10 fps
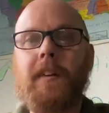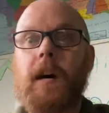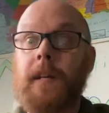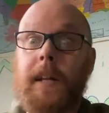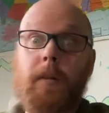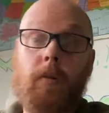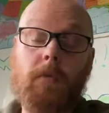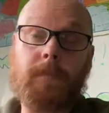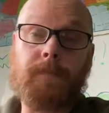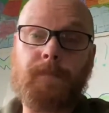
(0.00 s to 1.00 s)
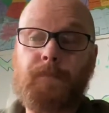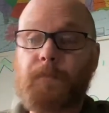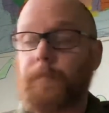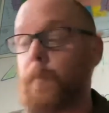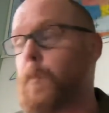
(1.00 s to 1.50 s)
a needle
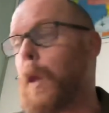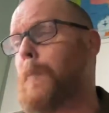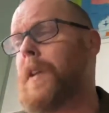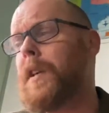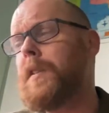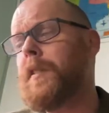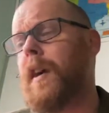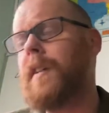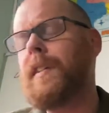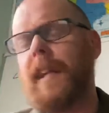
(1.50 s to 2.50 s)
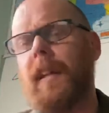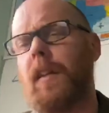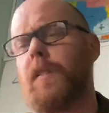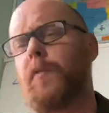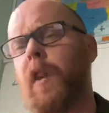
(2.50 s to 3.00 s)
because a needle
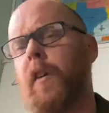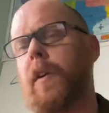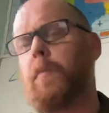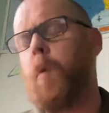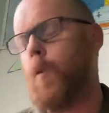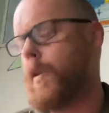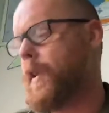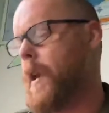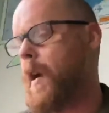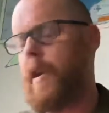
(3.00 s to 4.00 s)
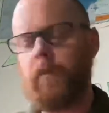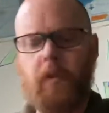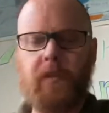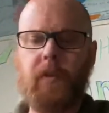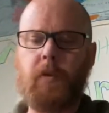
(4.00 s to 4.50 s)
is very important. Now, I don't know
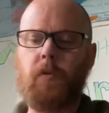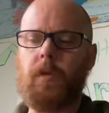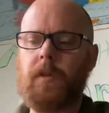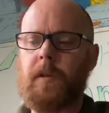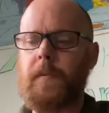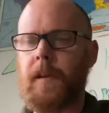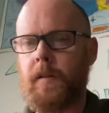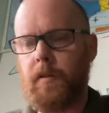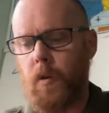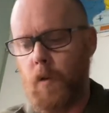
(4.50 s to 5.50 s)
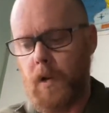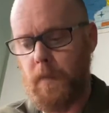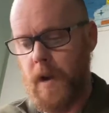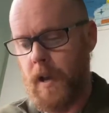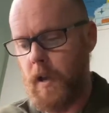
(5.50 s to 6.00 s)
if you knew this. I'm going to go into
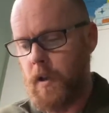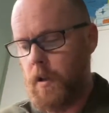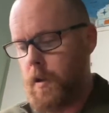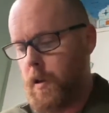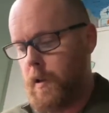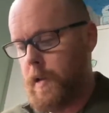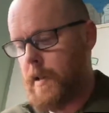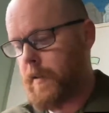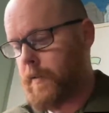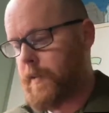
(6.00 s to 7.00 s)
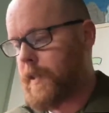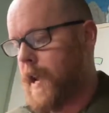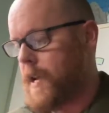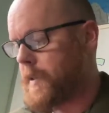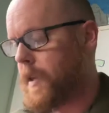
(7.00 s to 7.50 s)
my desk of
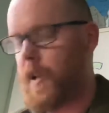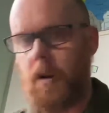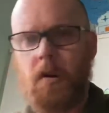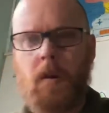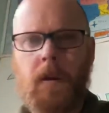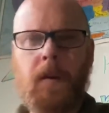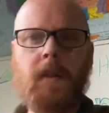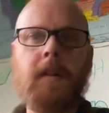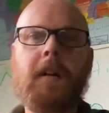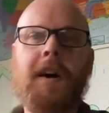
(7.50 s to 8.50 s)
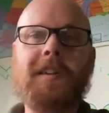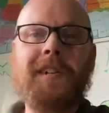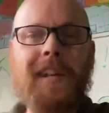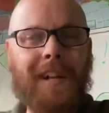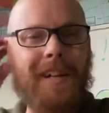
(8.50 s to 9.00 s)
science here, a
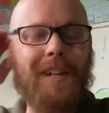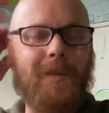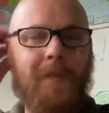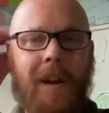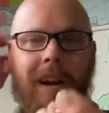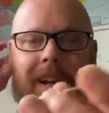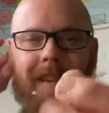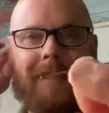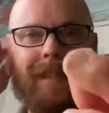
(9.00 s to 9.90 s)
needle is, is